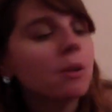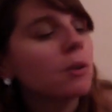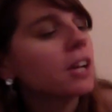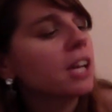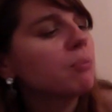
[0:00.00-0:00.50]
or
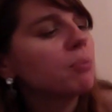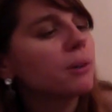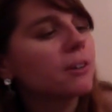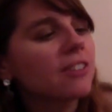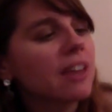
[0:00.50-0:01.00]

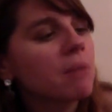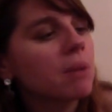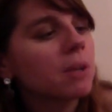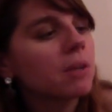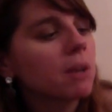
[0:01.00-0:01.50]
A-Books, that might
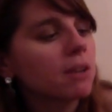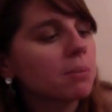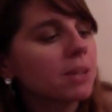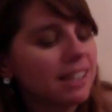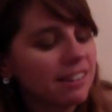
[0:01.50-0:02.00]
be the best
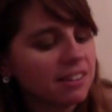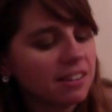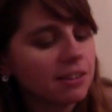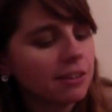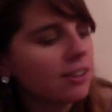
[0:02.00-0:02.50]
place
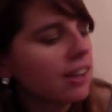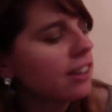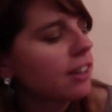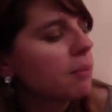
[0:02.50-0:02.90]
to sell it.